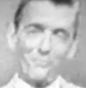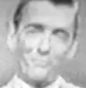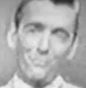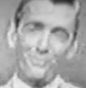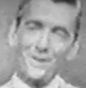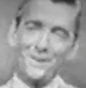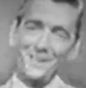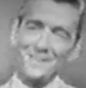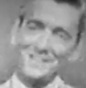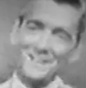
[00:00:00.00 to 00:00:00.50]

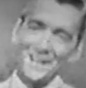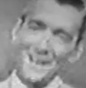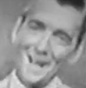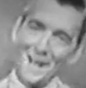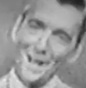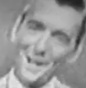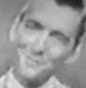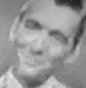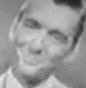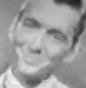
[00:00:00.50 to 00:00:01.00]
Many
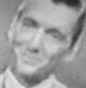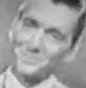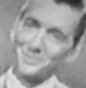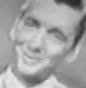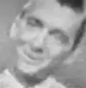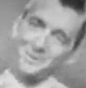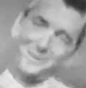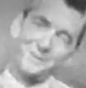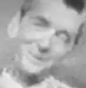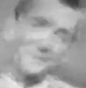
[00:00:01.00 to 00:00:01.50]
times
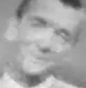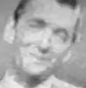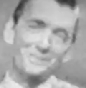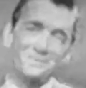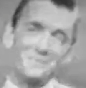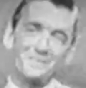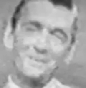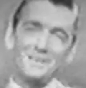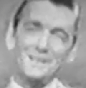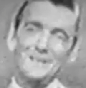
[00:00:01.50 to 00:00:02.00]
for
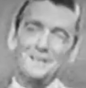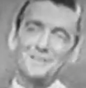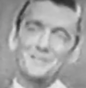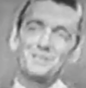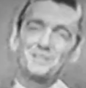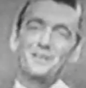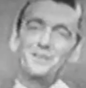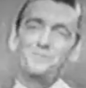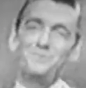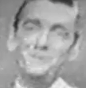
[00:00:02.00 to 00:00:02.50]
the last
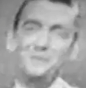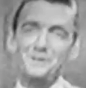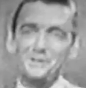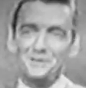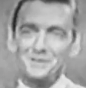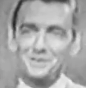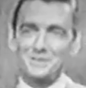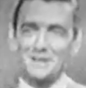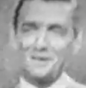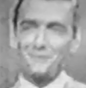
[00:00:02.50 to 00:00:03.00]
several
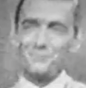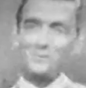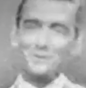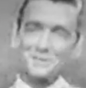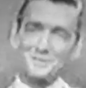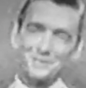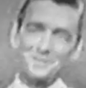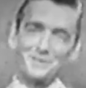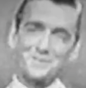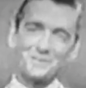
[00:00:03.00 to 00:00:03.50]
years, I've
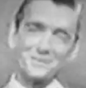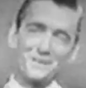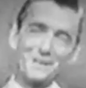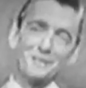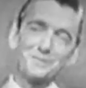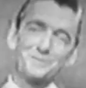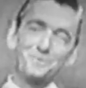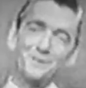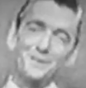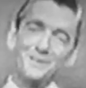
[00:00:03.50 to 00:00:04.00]
watched this
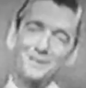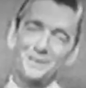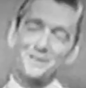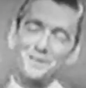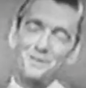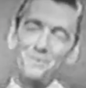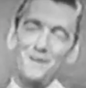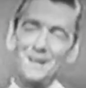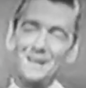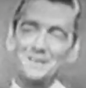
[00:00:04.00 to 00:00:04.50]
next fellow
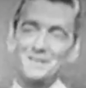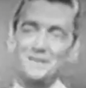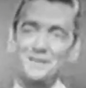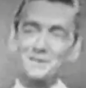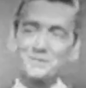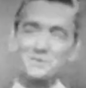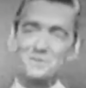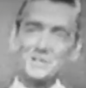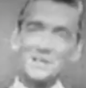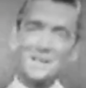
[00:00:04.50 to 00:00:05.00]
come out to
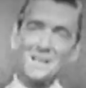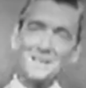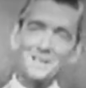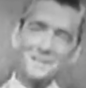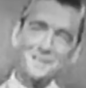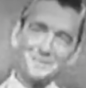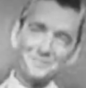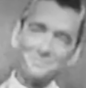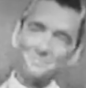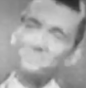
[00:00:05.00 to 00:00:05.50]

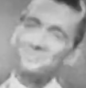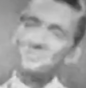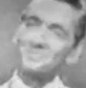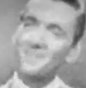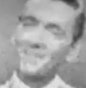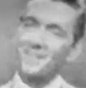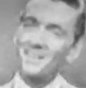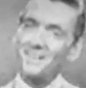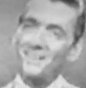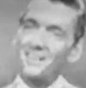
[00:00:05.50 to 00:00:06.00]
entertain,
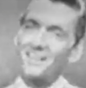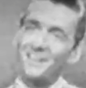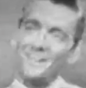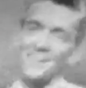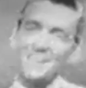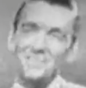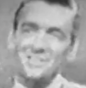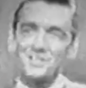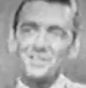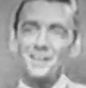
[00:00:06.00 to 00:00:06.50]

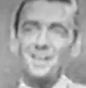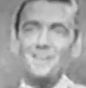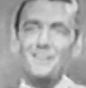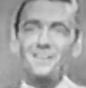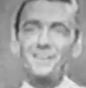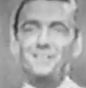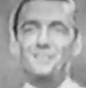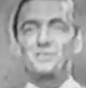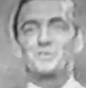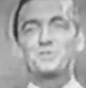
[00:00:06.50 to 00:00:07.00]
and He's got
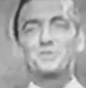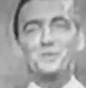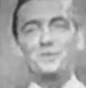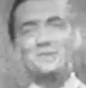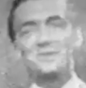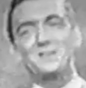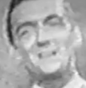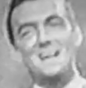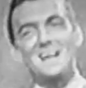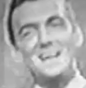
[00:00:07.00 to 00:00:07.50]
a
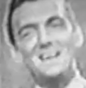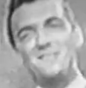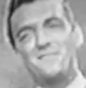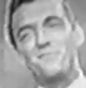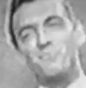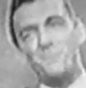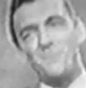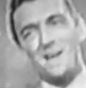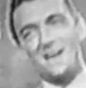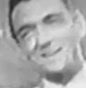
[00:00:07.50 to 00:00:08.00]
certain kind of
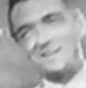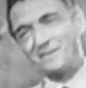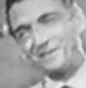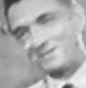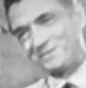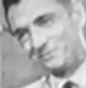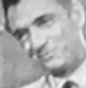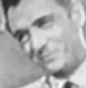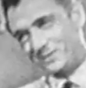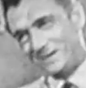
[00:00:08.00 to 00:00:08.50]
magic
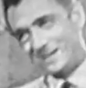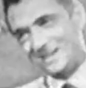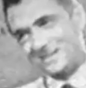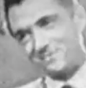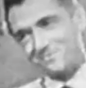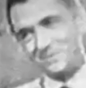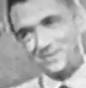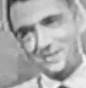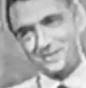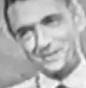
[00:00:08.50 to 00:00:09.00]
about
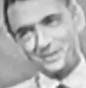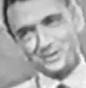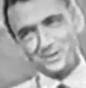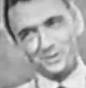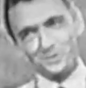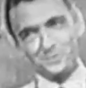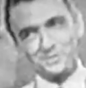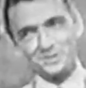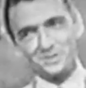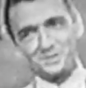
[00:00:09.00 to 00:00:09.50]
him. He
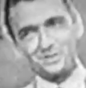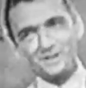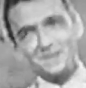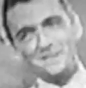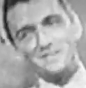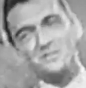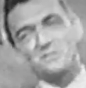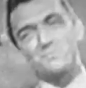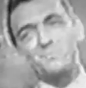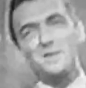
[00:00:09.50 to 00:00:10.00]
always
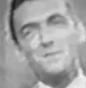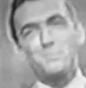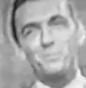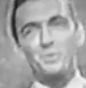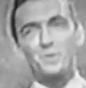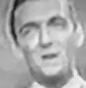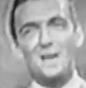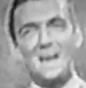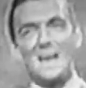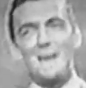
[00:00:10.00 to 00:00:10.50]
leaves
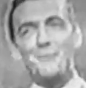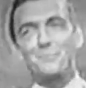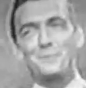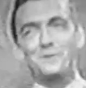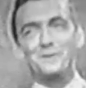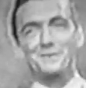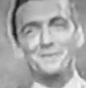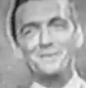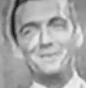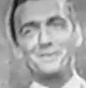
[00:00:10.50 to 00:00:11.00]
people
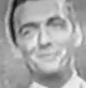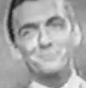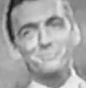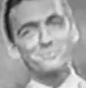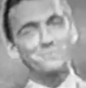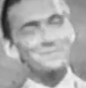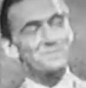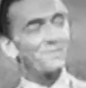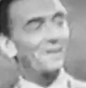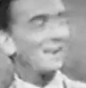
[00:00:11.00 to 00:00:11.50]
happier than he
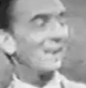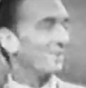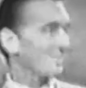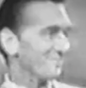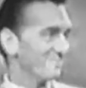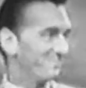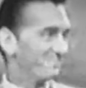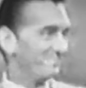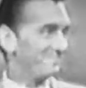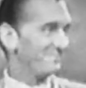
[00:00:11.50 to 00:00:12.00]
found
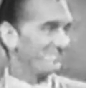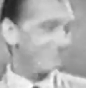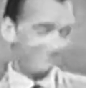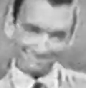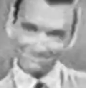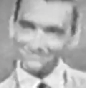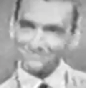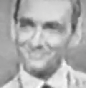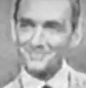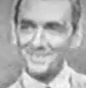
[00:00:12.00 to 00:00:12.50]
them.
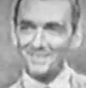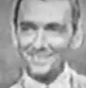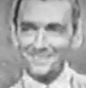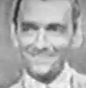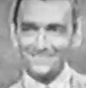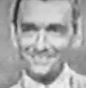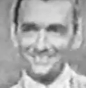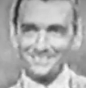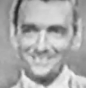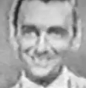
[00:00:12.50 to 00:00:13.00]

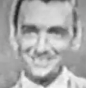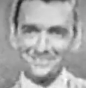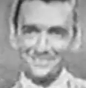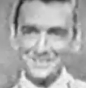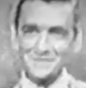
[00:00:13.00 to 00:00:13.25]
So